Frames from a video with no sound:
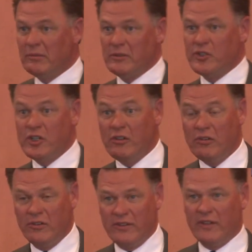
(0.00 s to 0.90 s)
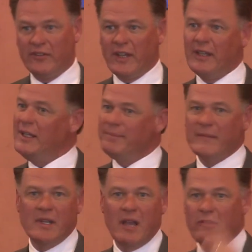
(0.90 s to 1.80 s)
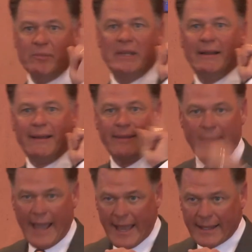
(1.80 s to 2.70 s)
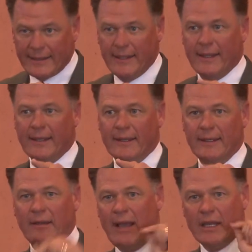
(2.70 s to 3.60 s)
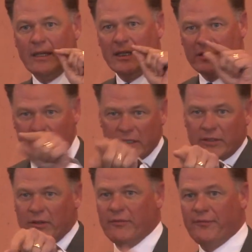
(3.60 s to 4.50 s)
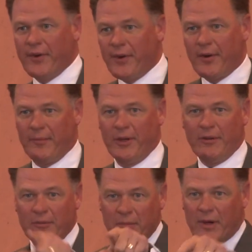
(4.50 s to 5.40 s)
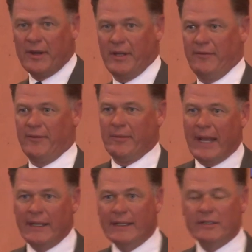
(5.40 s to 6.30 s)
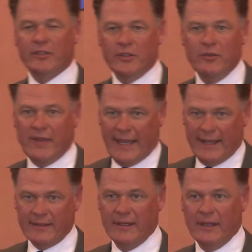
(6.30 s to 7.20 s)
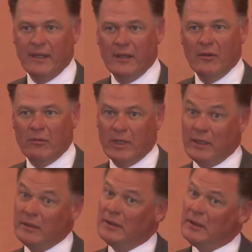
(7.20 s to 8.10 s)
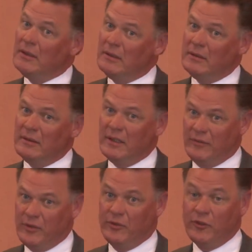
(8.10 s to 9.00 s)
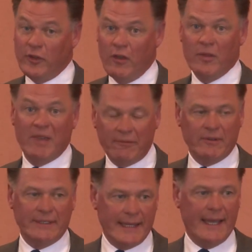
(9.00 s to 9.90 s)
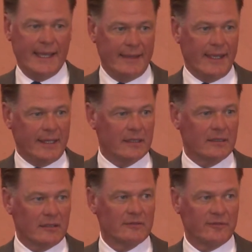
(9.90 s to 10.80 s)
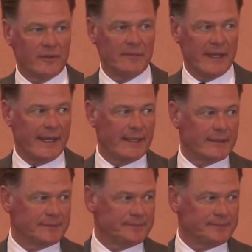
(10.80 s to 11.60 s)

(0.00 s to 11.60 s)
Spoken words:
will choose. They'll say, no, I want to be like that. How do you get to run your own firm, your own marketing firm? How do you get to do that? Well, if you show them every day, they can learn from that.